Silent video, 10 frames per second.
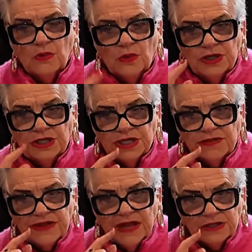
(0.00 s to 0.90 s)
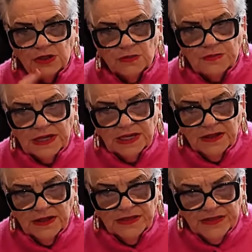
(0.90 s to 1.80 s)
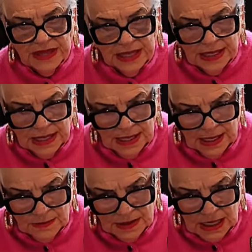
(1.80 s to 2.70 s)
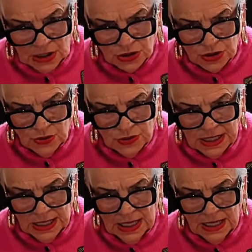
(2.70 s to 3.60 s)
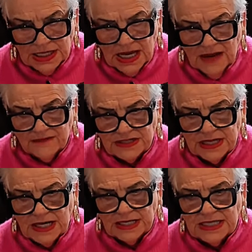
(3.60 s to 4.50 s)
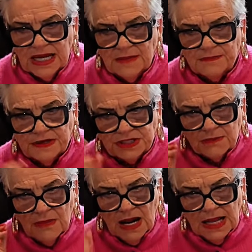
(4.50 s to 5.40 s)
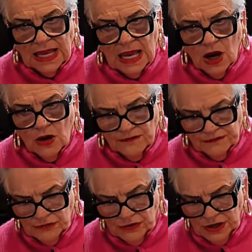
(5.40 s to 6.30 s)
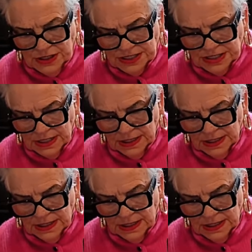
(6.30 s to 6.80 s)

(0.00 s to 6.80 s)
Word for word: What is it that you've been thinking about doing and you haven't done it yet, but you're mulling over it?